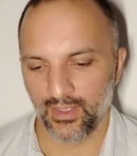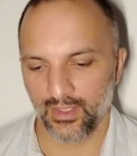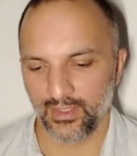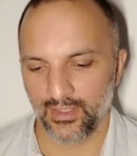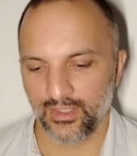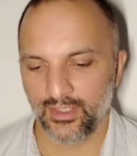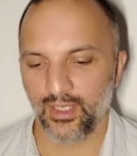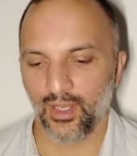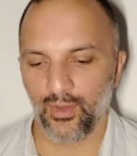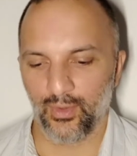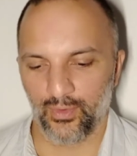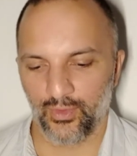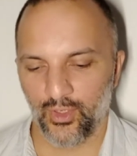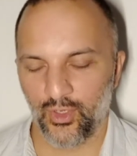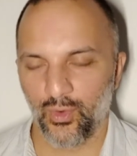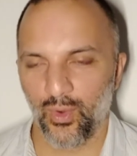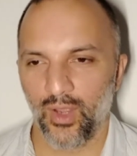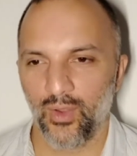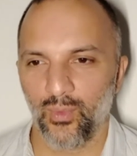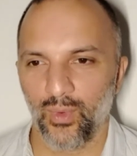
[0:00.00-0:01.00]
So the
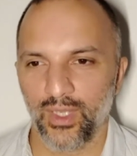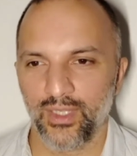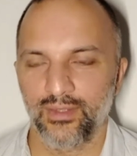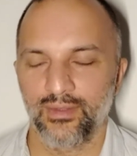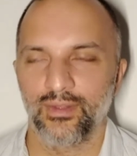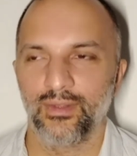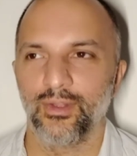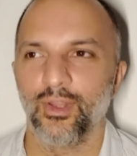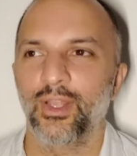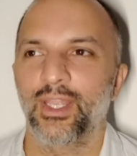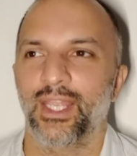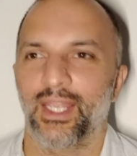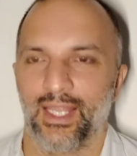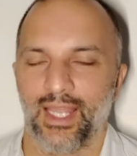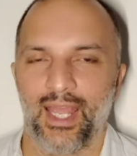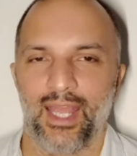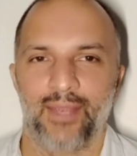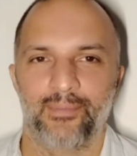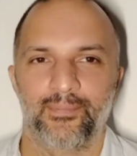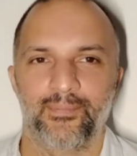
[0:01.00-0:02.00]
quote we're looking
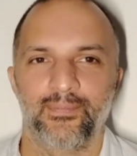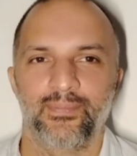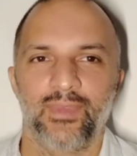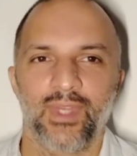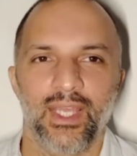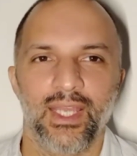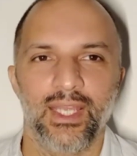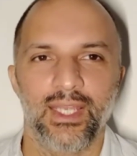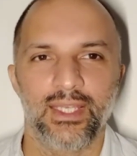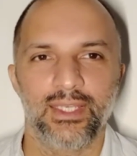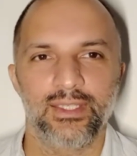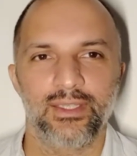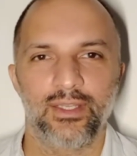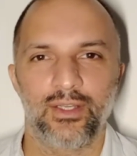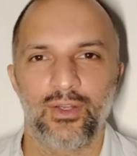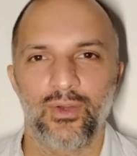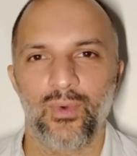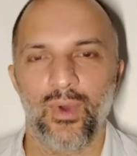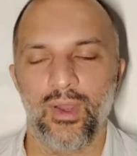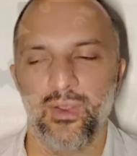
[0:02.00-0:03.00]
at is the
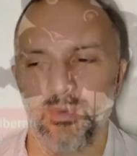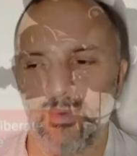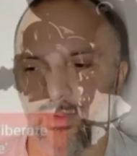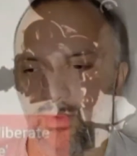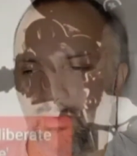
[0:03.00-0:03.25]
quote